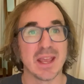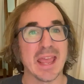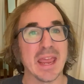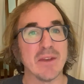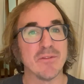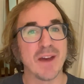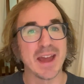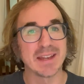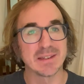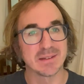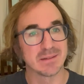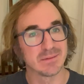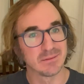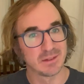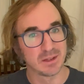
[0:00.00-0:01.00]
In fact,
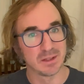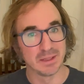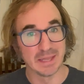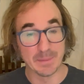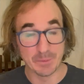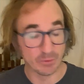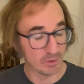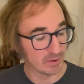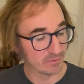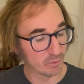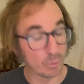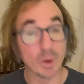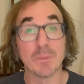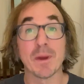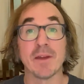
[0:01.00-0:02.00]
let me read
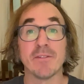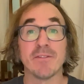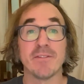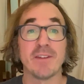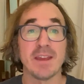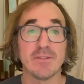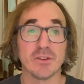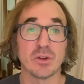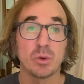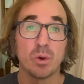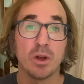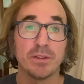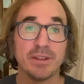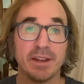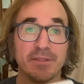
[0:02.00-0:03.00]
from one of my favorite
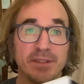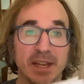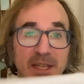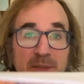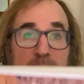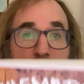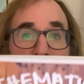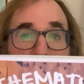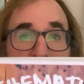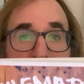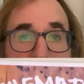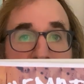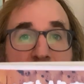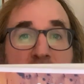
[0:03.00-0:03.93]
qualitative textbooks,